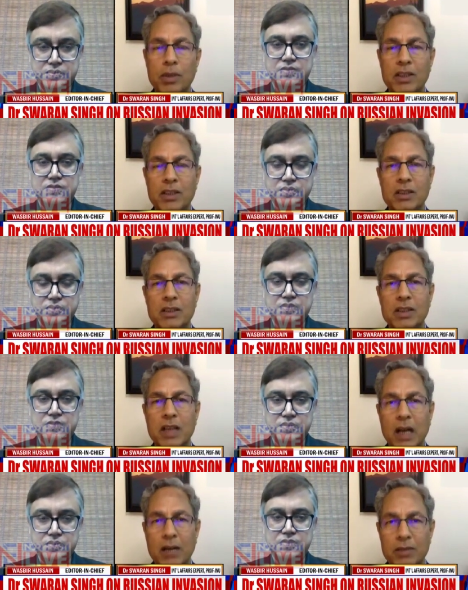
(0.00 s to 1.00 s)
Speaker 1: operations
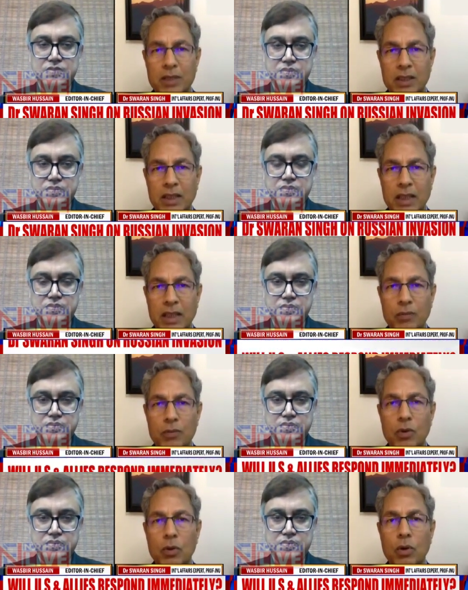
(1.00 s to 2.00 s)
after end of
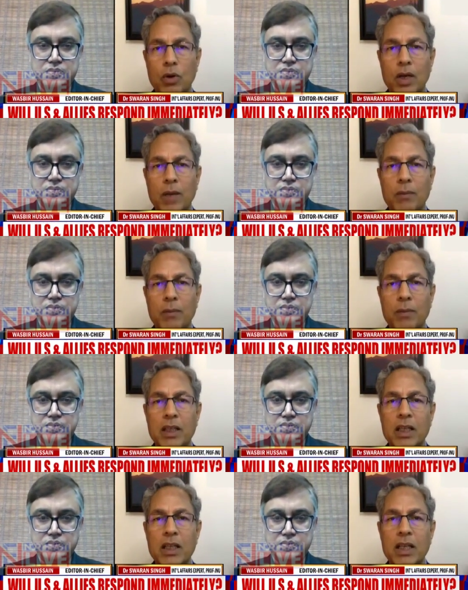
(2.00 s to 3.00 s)
Cold War have been
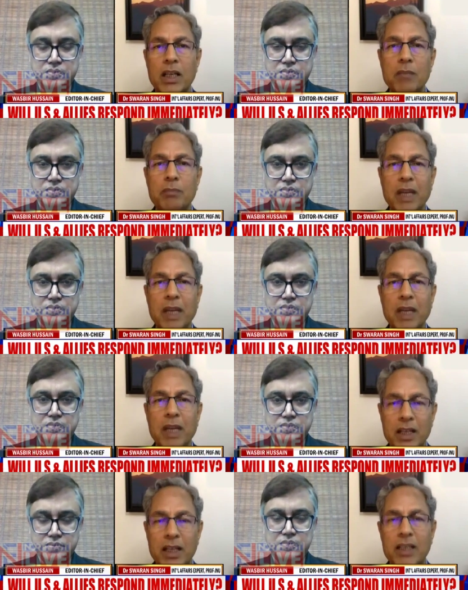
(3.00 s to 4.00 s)
in
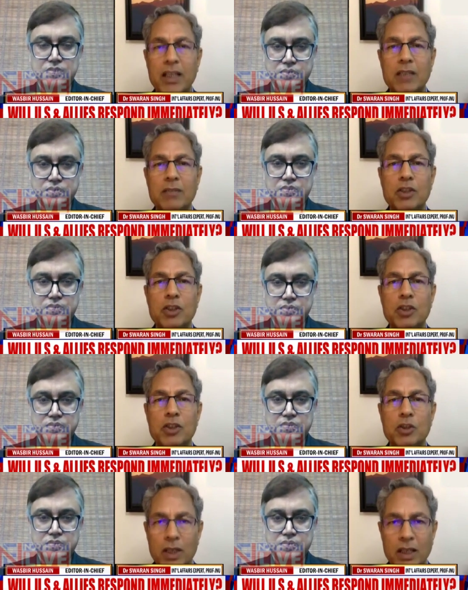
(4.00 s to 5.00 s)
peripheral areas with
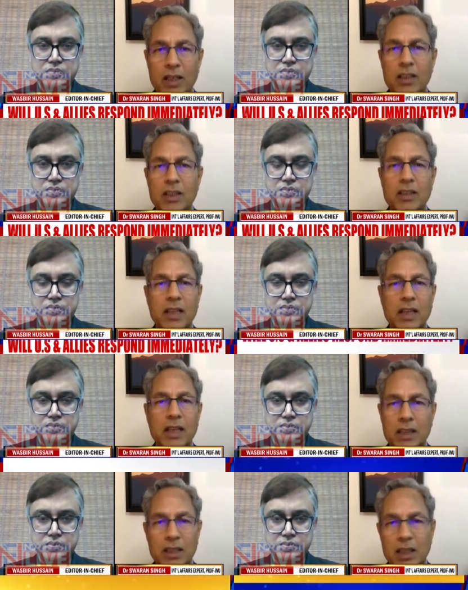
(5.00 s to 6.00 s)
smaller countries
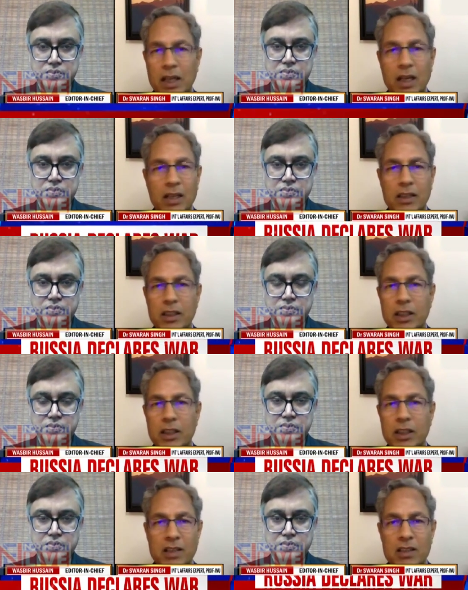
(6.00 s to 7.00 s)
like uh, Iraq,
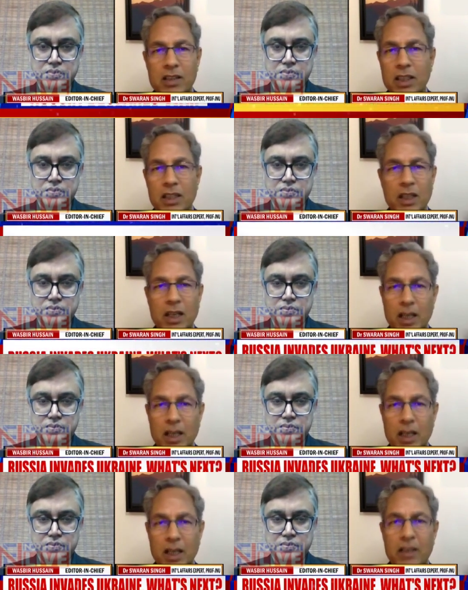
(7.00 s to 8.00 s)
Libya, Syria,
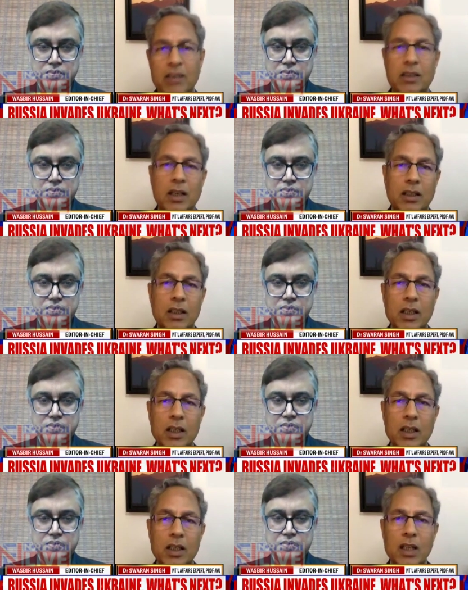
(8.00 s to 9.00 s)
Afghanistan.
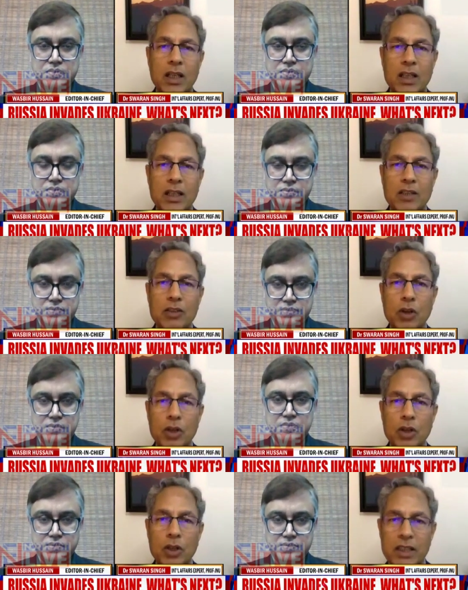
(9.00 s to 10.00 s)
Uh, it has
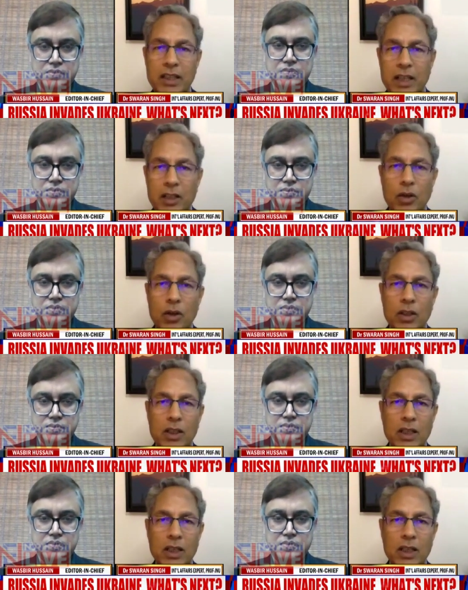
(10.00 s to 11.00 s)
not really taken
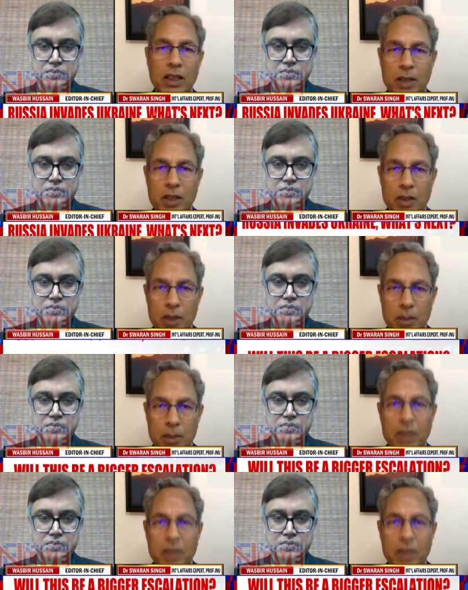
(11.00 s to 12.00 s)
on a, a, a,
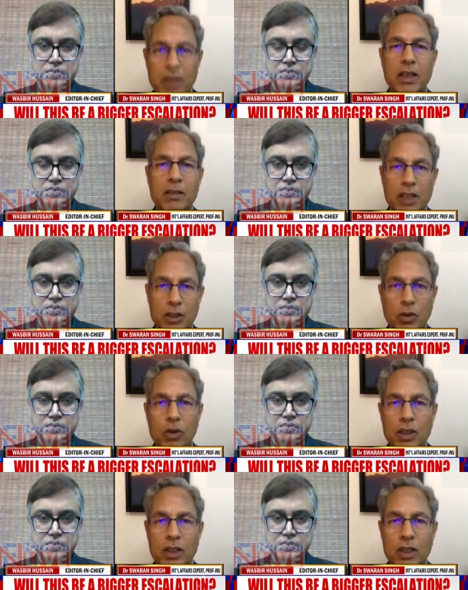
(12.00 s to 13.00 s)
big power, and we are
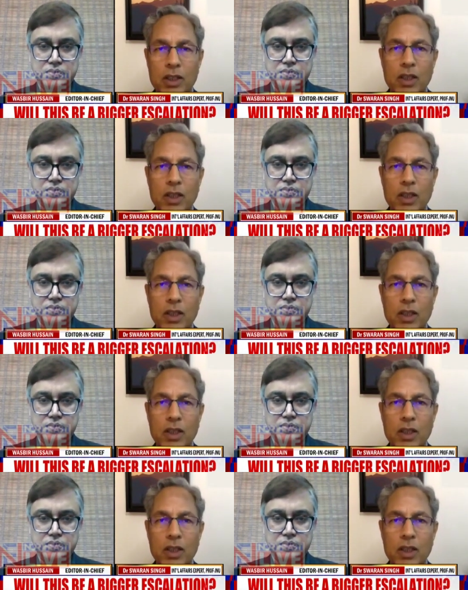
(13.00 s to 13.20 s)
talking